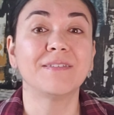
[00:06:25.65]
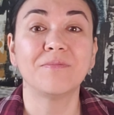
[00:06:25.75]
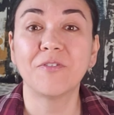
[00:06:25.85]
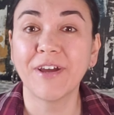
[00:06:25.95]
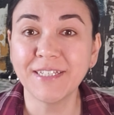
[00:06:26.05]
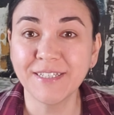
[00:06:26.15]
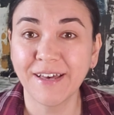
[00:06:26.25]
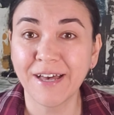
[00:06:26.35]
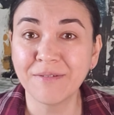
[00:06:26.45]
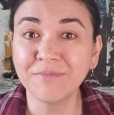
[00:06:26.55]
the right
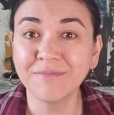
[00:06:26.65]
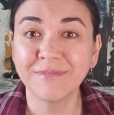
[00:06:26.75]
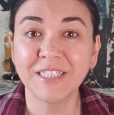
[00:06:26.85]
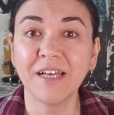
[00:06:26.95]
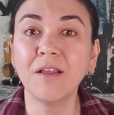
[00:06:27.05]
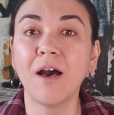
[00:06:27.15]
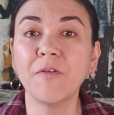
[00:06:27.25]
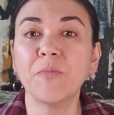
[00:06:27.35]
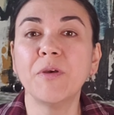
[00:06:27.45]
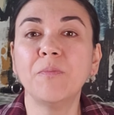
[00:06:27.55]
time tell
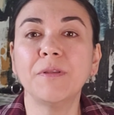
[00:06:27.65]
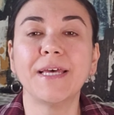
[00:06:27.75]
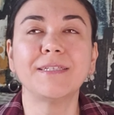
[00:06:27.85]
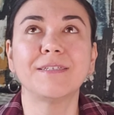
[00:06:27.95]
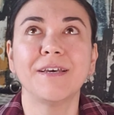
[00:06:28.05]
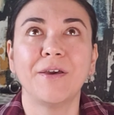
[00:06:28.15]
other people that